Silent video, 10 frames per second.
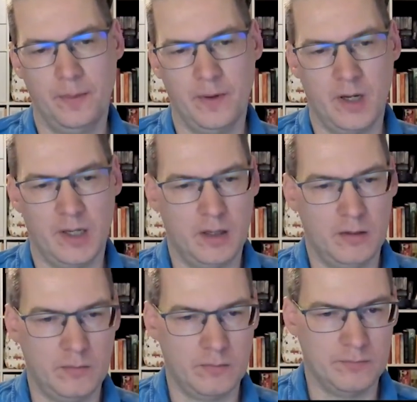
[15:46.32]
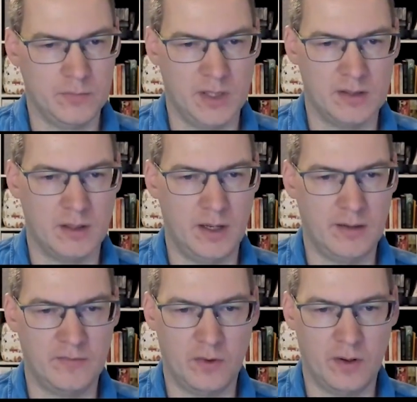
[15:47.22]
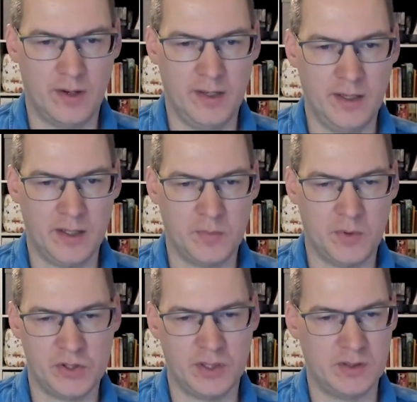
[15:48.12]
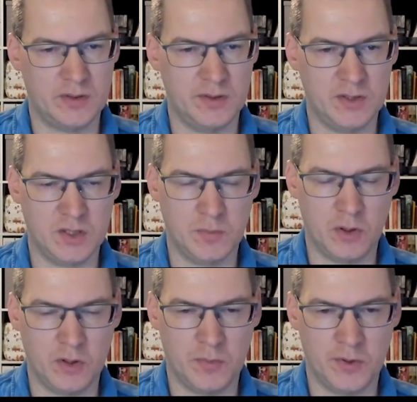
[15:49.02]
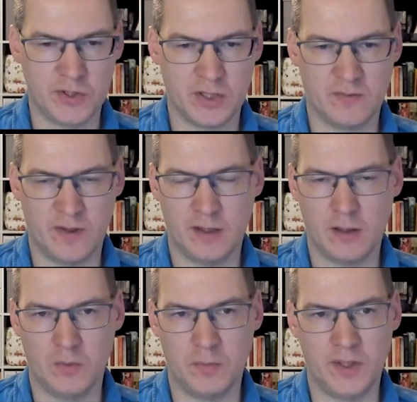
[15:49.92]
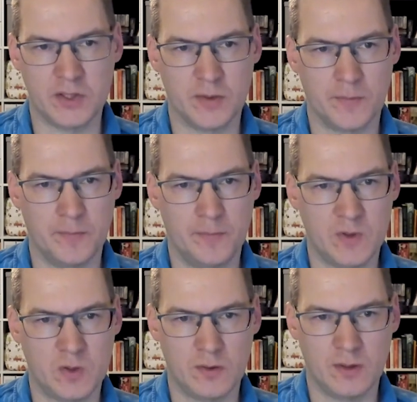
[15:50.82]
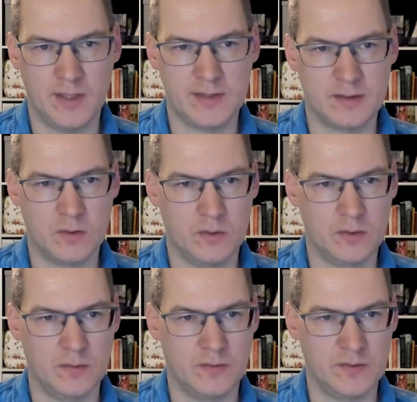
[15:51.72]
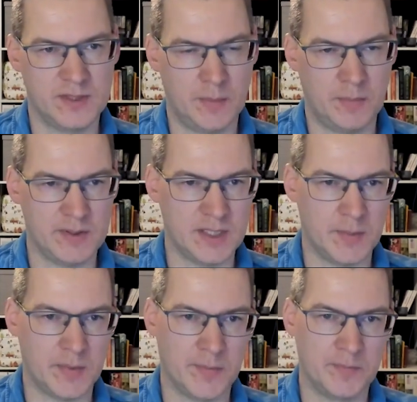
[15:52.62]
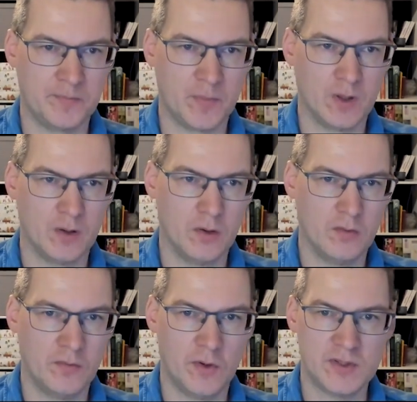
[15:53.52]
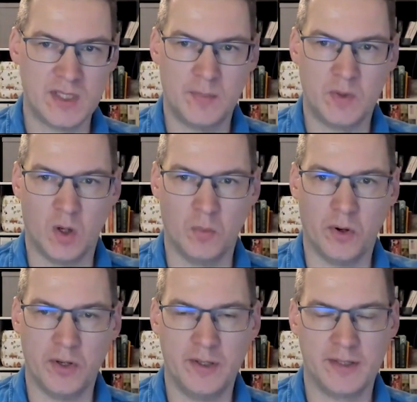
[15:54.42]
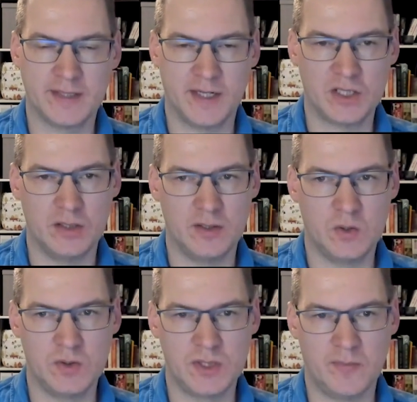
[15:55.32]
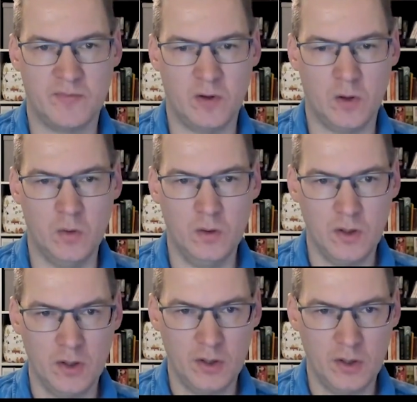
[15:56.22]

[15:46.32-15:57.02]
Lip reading: And then, yeah, like for any other project, you need to deploy your project via Cloud Manager. So let's go step by step. First step, the onboarding, is actually a 2-step flow.